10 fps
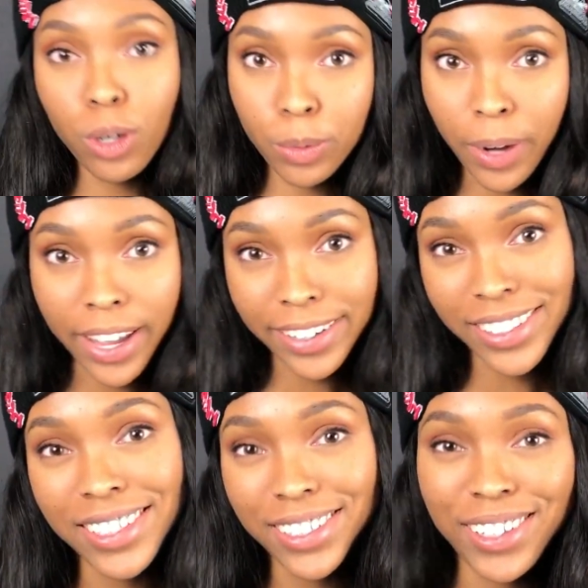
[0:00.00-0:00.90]
your
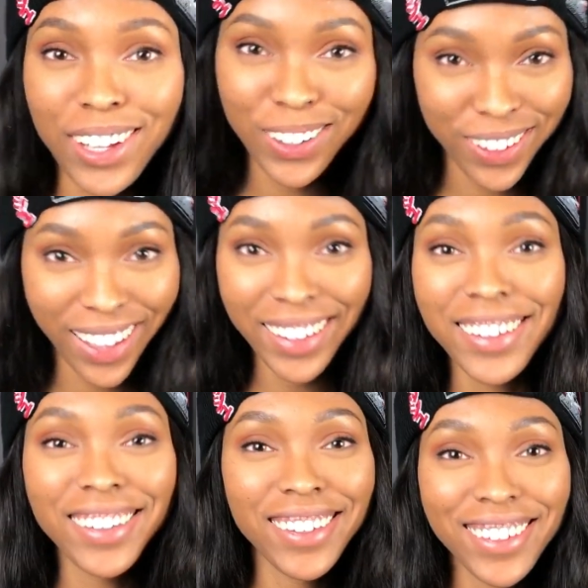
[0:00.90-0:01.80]
right. Okay.
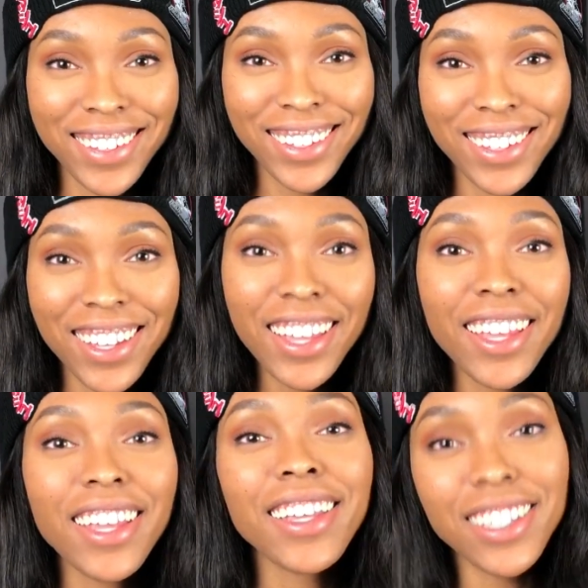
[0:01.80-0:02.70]

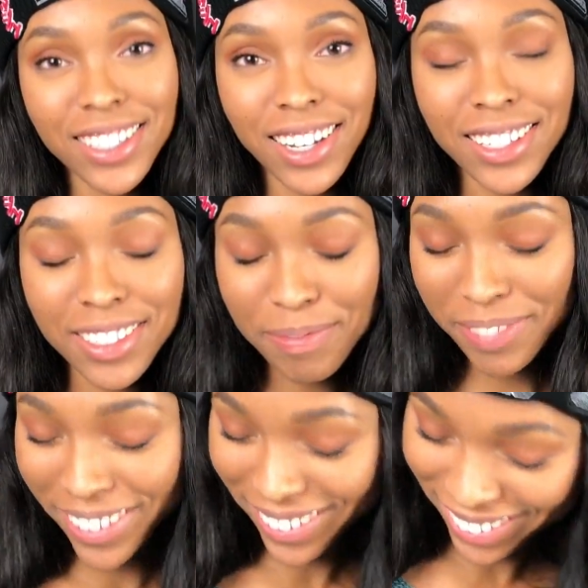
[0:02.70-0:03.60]
Yes, it does.